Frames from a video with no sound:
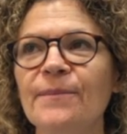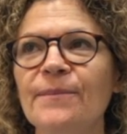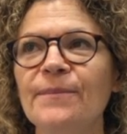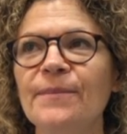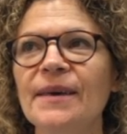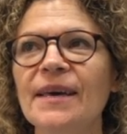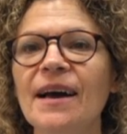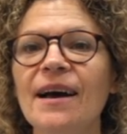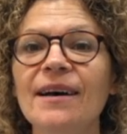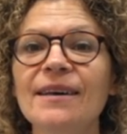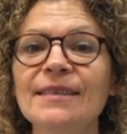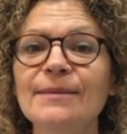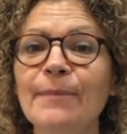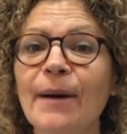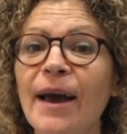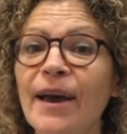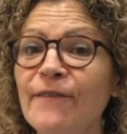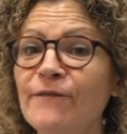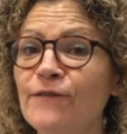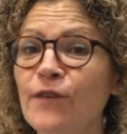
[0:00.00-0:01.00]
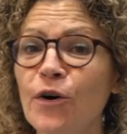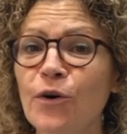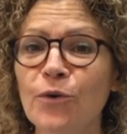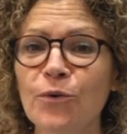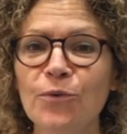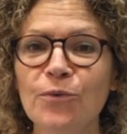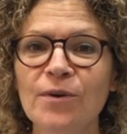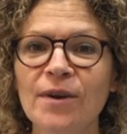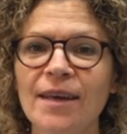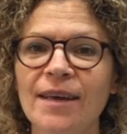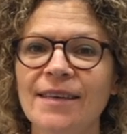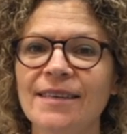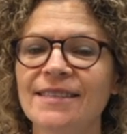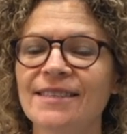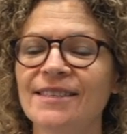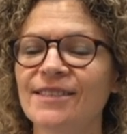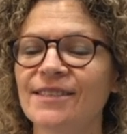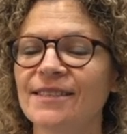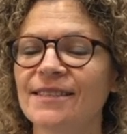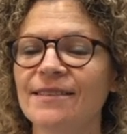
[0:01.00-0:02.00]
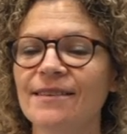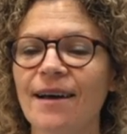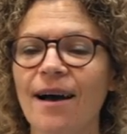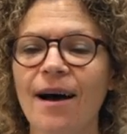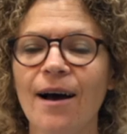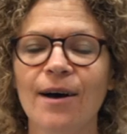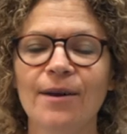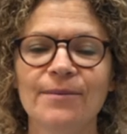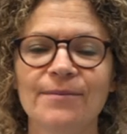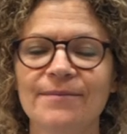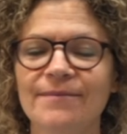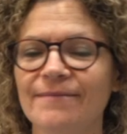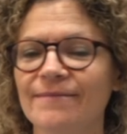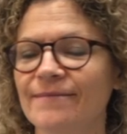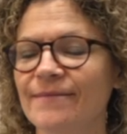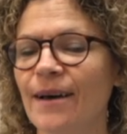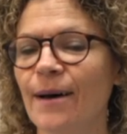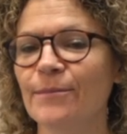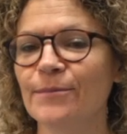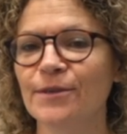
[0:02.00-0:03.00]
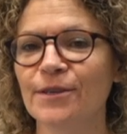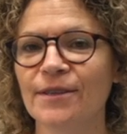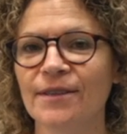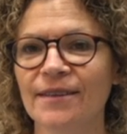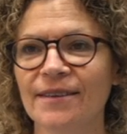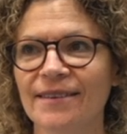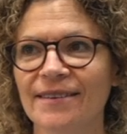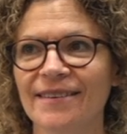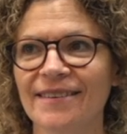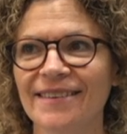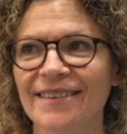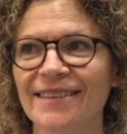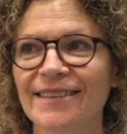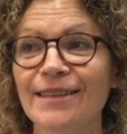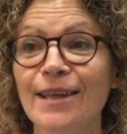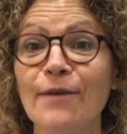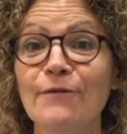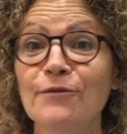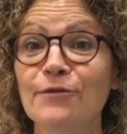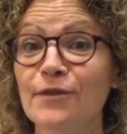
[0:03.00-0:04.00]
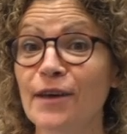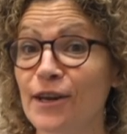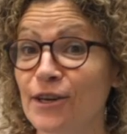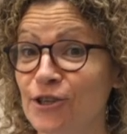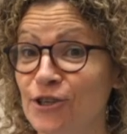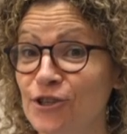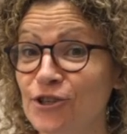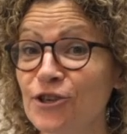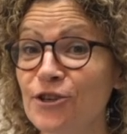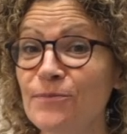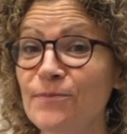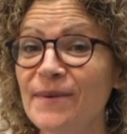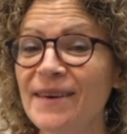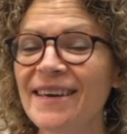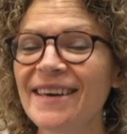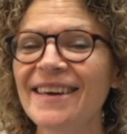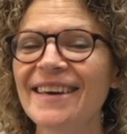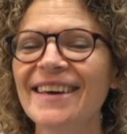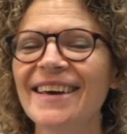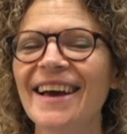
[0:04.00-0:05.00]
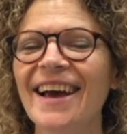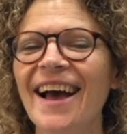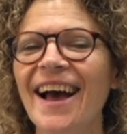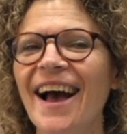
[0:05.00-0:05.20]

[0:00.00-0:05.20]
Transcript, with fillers: because my phone is just not up to the level that it should be.